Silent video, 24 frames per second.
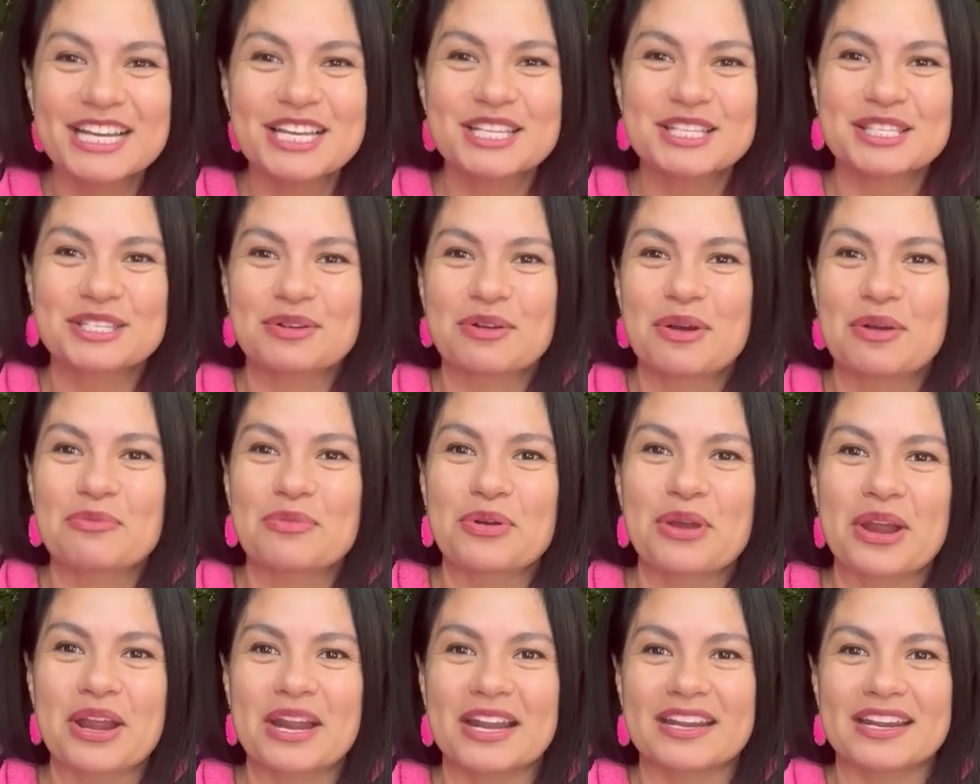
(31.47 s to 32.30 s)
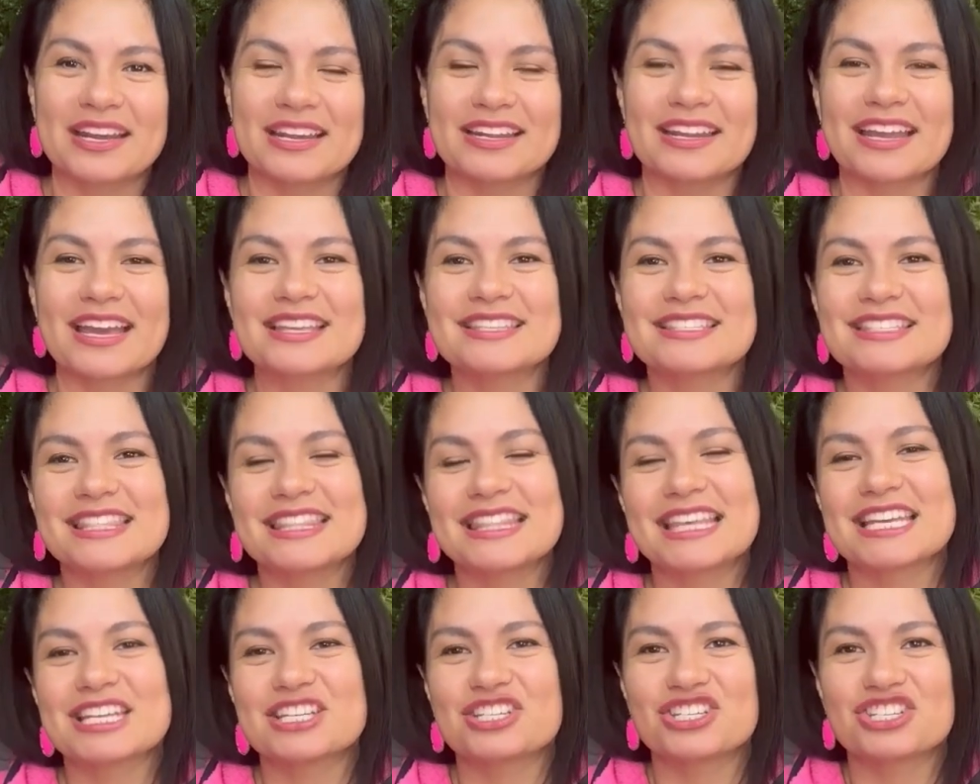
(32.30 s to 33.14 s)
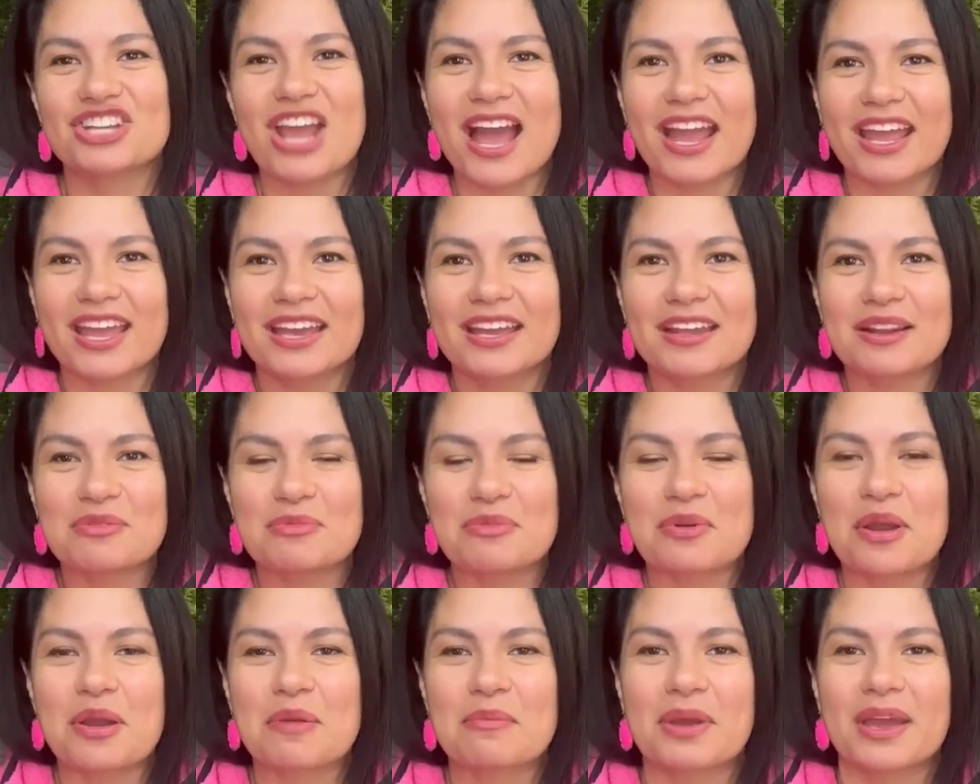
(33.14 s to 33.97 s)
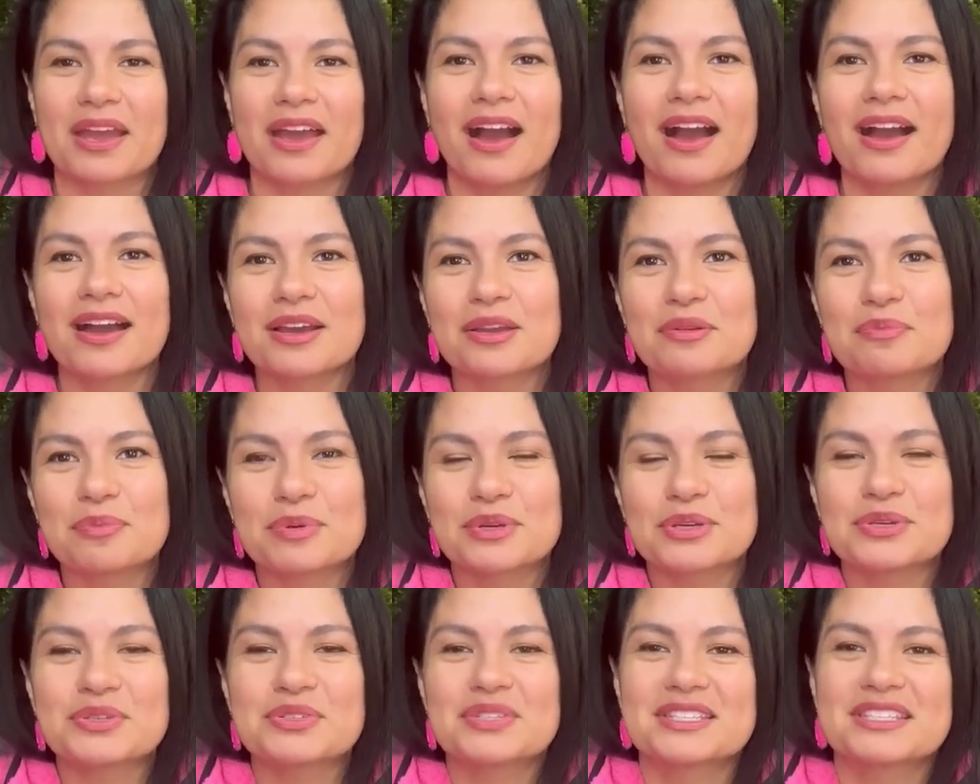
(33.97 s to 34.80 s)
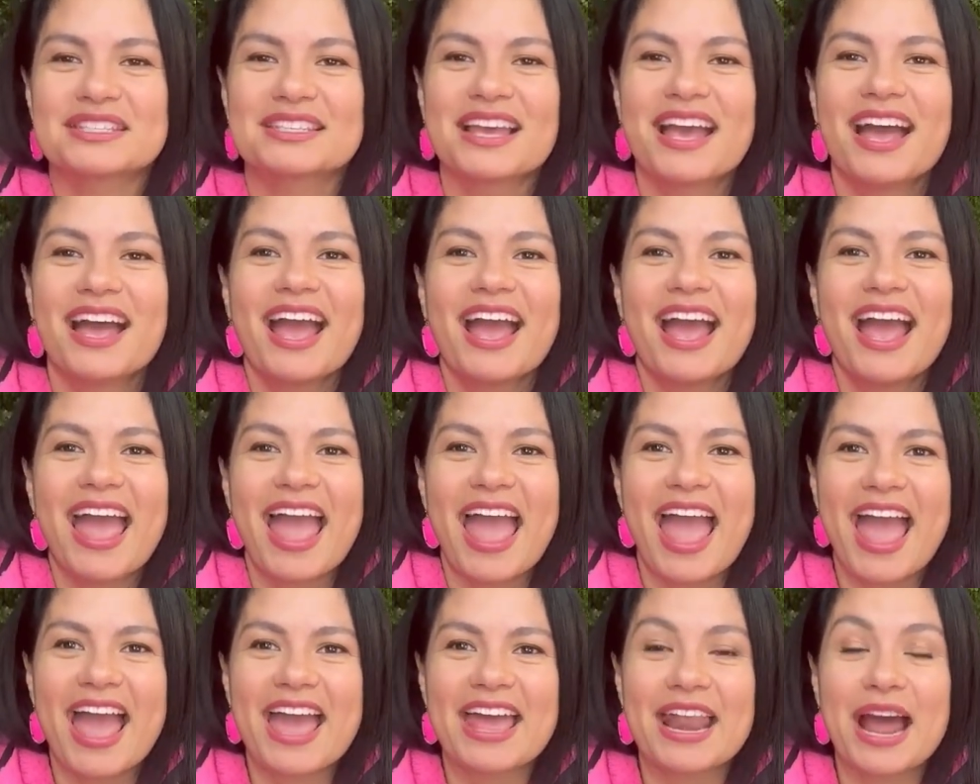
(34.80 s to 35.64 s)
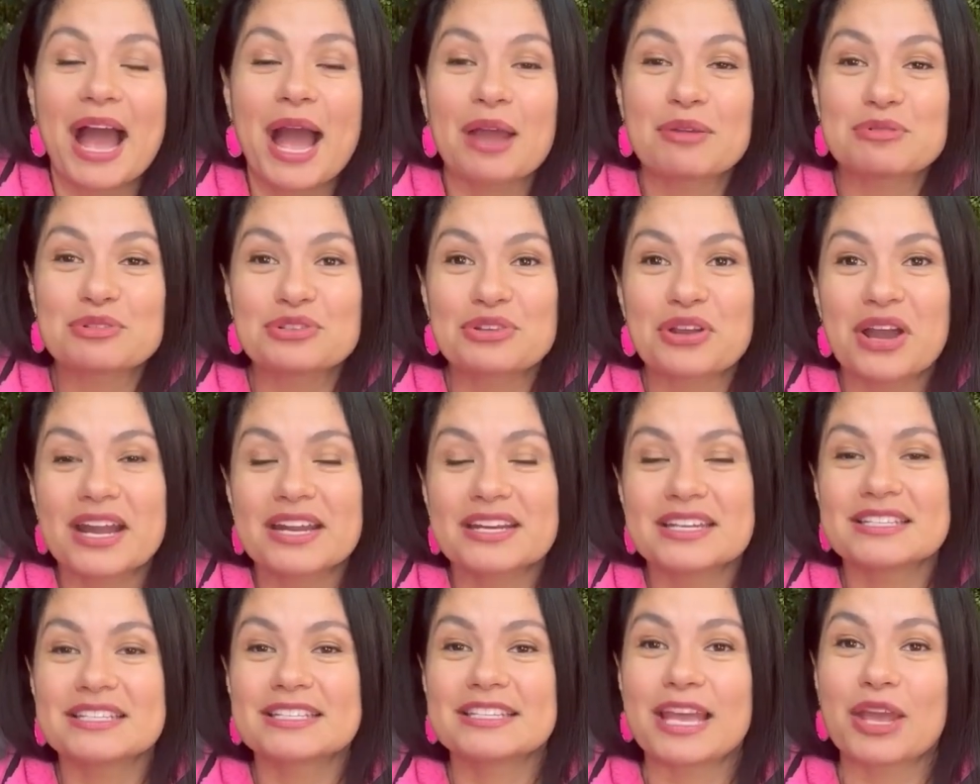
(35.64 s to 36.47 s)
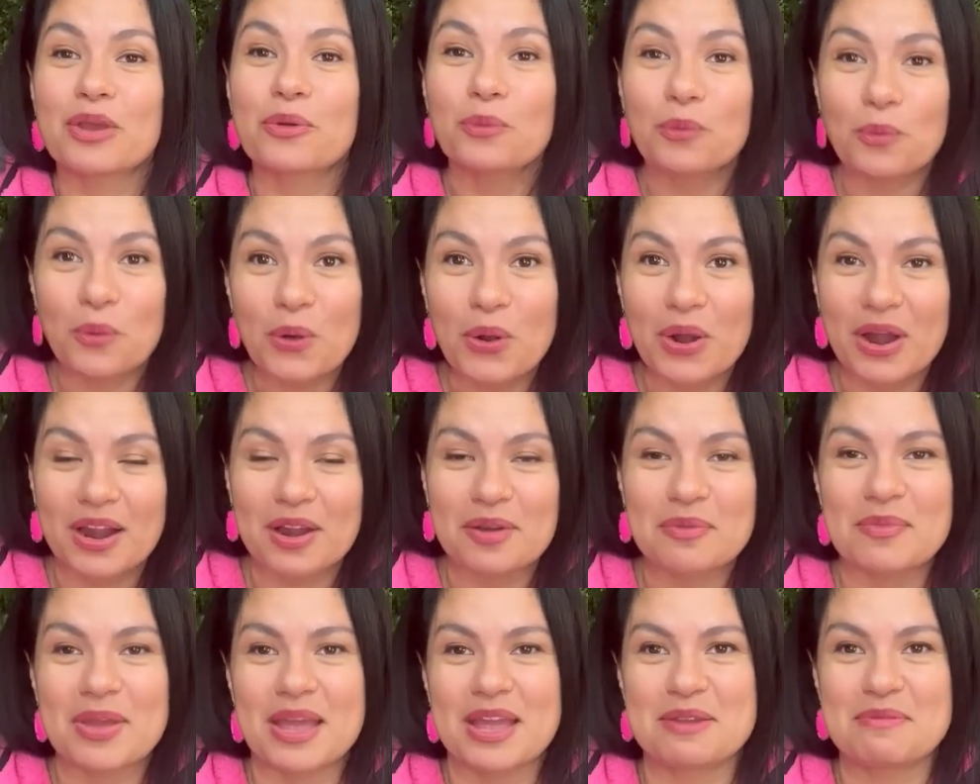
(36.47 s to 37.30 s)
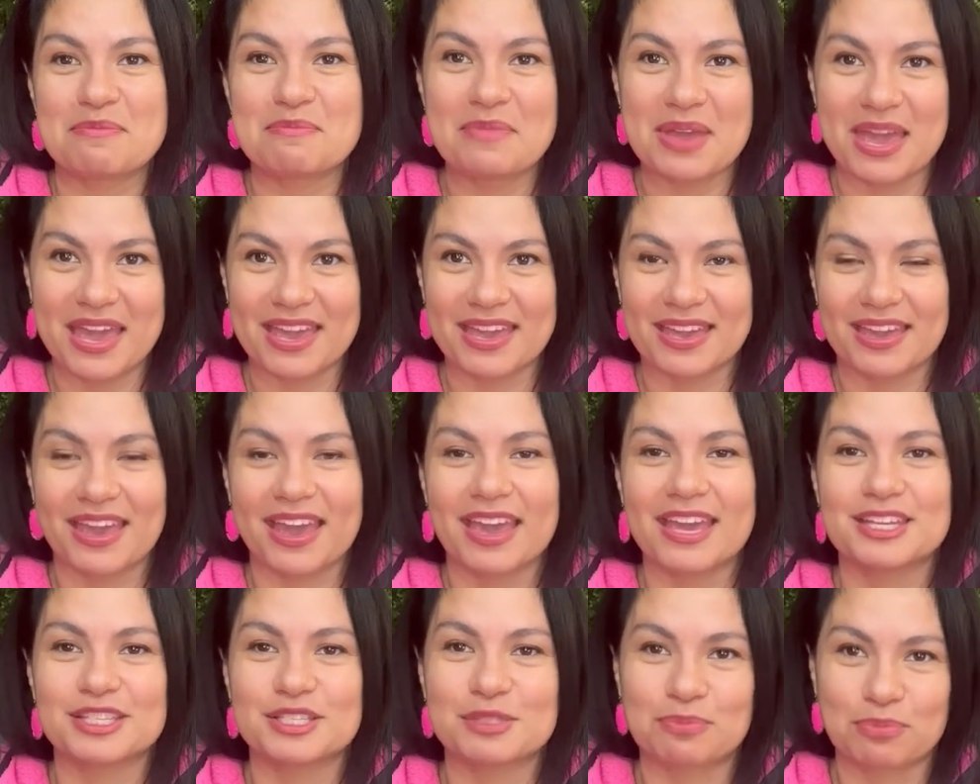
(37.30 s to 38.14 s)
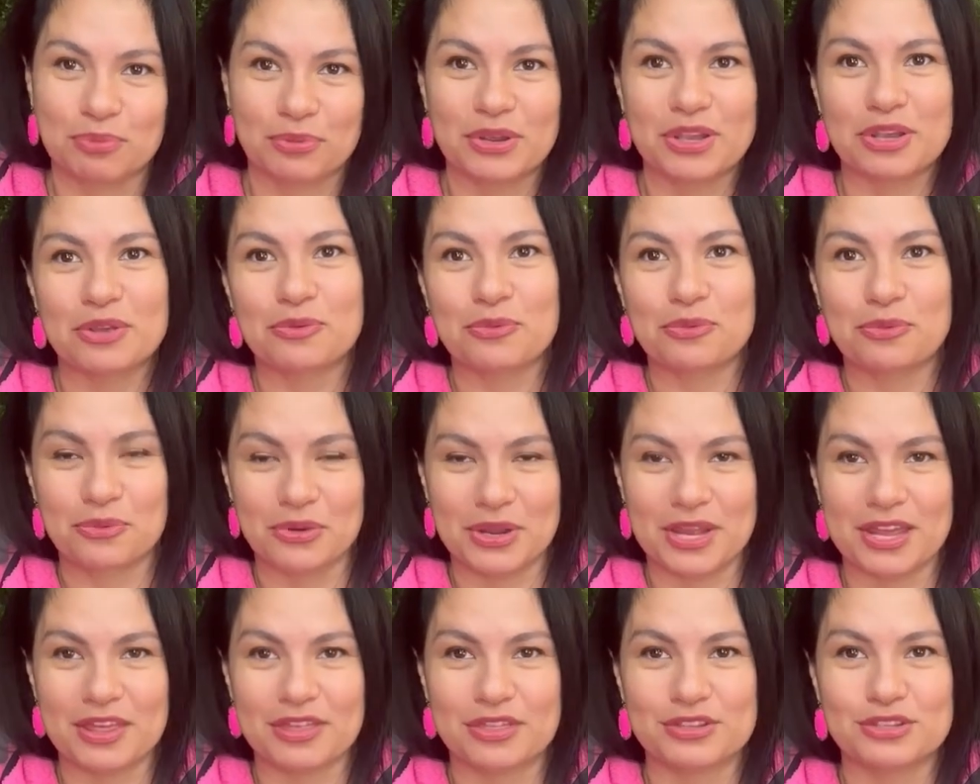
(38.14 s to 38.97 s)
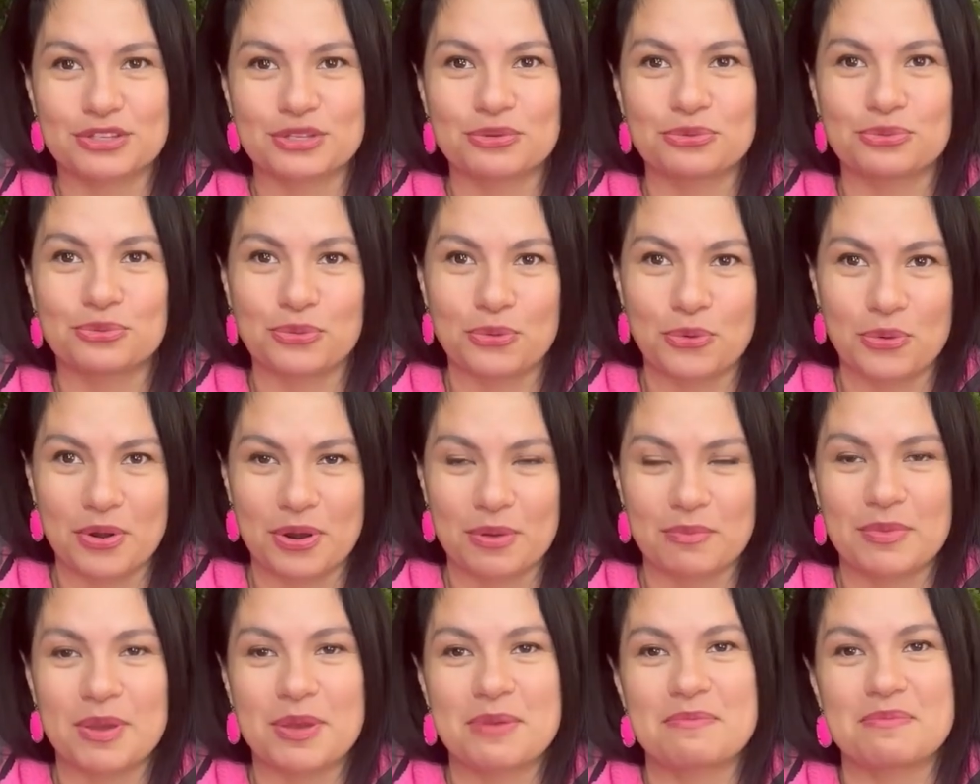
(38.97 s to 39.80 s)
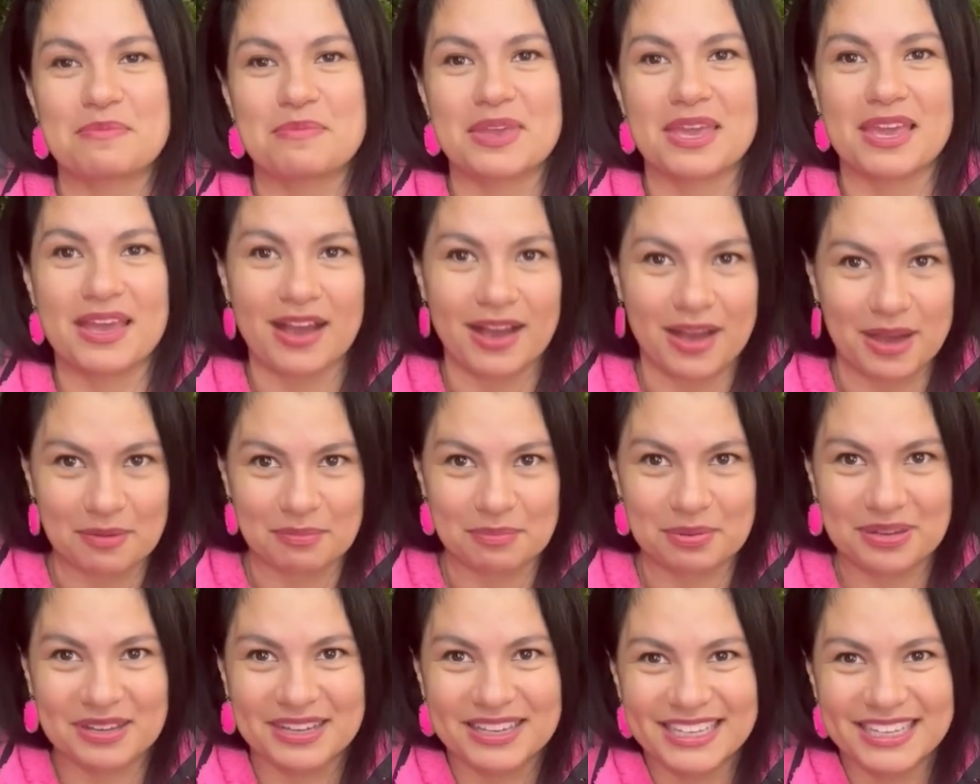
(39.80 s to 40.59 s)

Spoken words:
So I'm wearing a nice thick jacket, I'm wearing my Ugg boots, and I'm trying to stay warm and make a spring wreath to warm me up.